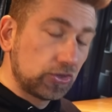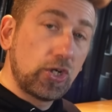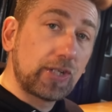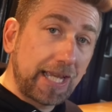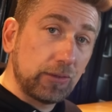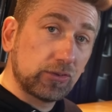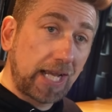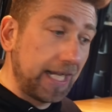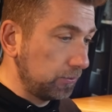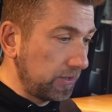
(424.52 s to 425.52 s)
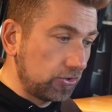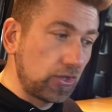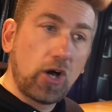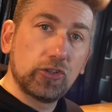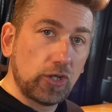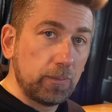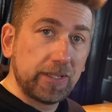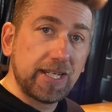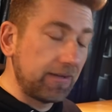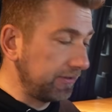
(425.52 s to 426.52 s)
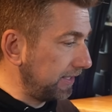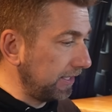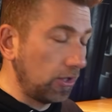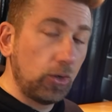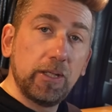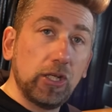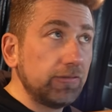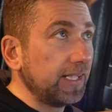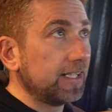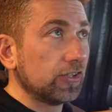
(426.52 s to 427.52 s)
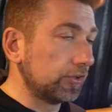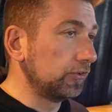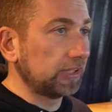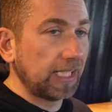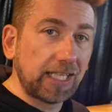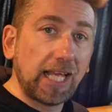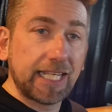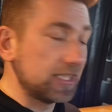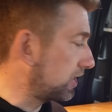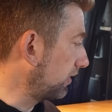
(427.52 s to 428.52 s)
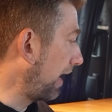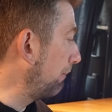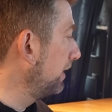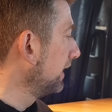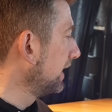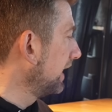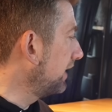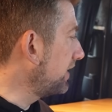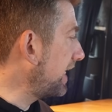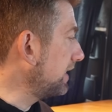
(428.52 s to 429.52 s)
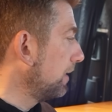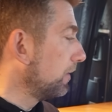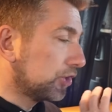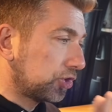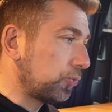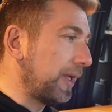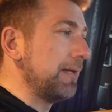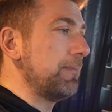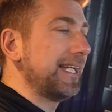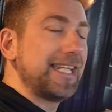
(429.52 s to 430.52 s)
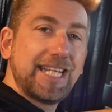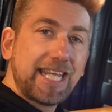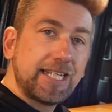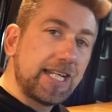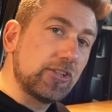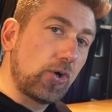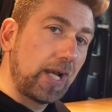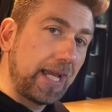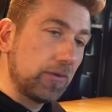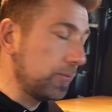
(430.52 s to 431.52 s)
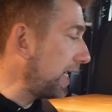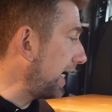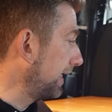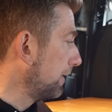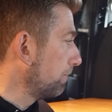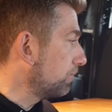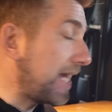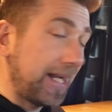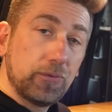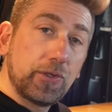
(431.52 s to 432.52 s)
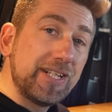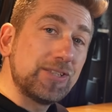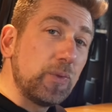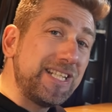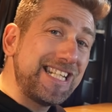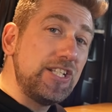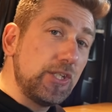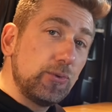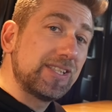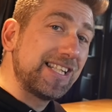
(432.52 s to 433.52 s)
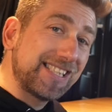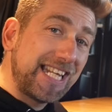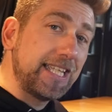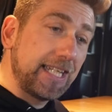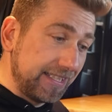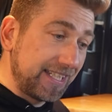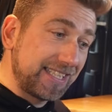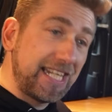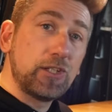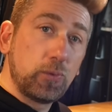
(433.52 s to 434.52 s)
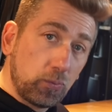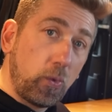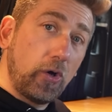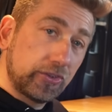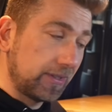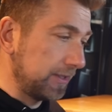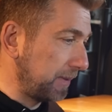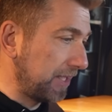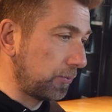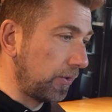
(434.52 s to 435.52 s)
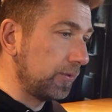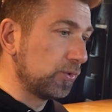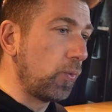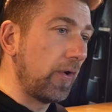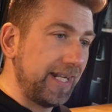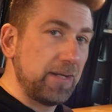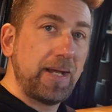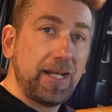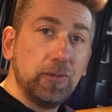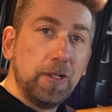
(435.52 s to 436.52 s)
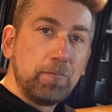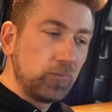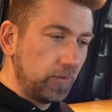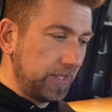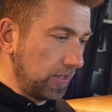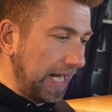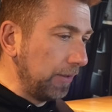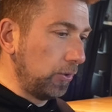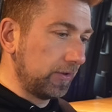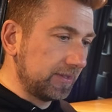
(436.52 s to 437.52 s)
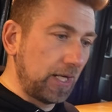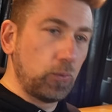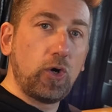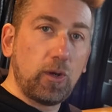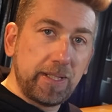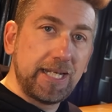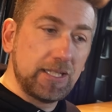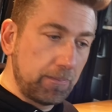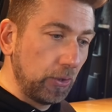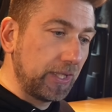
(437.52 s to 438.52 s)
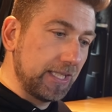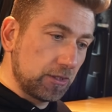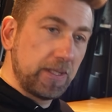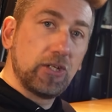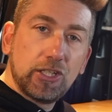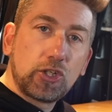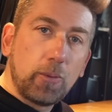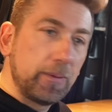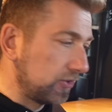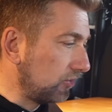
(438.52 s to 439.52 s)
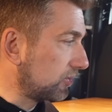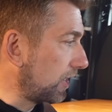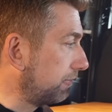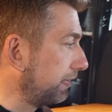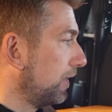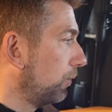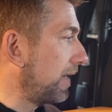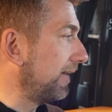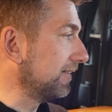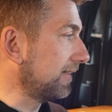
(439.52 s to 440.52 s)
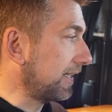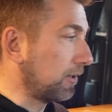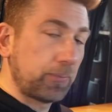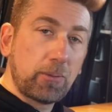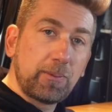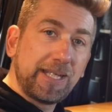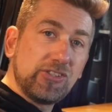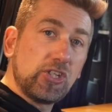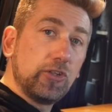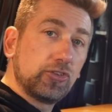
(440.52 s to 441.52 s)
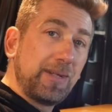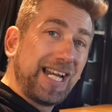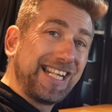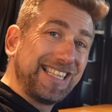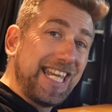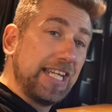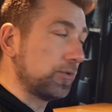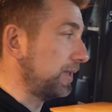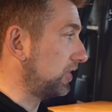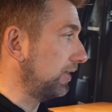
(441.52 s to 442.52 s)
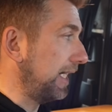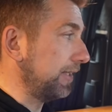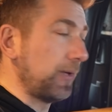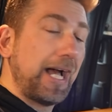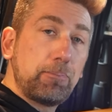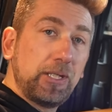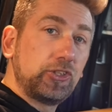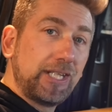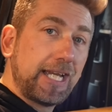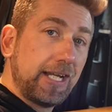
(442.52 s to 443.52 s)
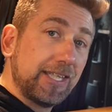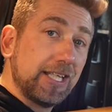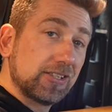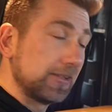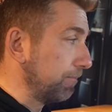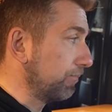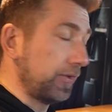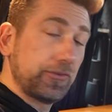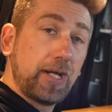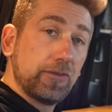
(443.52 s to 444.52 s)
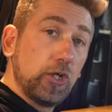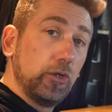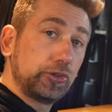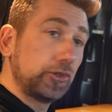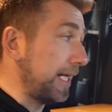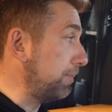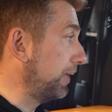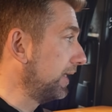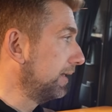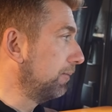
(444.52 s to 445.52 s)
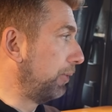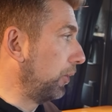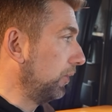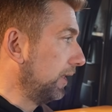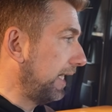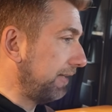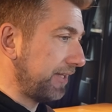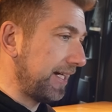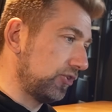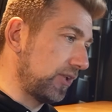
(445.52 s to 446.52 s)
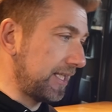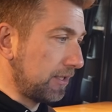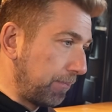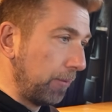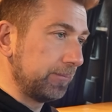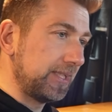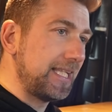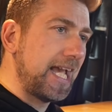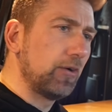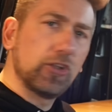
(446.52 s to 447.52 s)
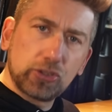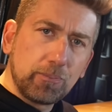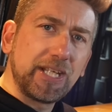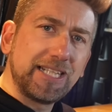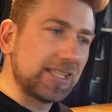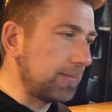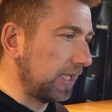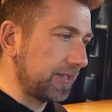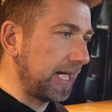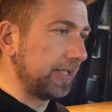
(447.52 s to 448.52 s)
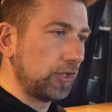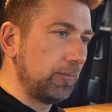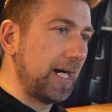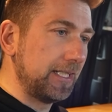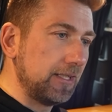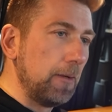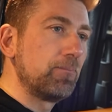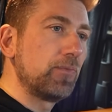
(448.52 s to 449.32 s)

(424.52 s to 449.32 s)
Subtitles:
cook outside with the doors open and everything. It'll all be lovely in the sunshine like Instagram, and then swing it back in again and it's all out of the way. Now, the reason we didn't use the sink as a sink with water is because we're always worried about, you know, how long has that water been in the bucket that's been in the cupboards and stuff. Whereas I could probably install something like this, which I quite happily drink out of this throughout the whole trip, but have that so then the pump's in there or something similar that I don't mind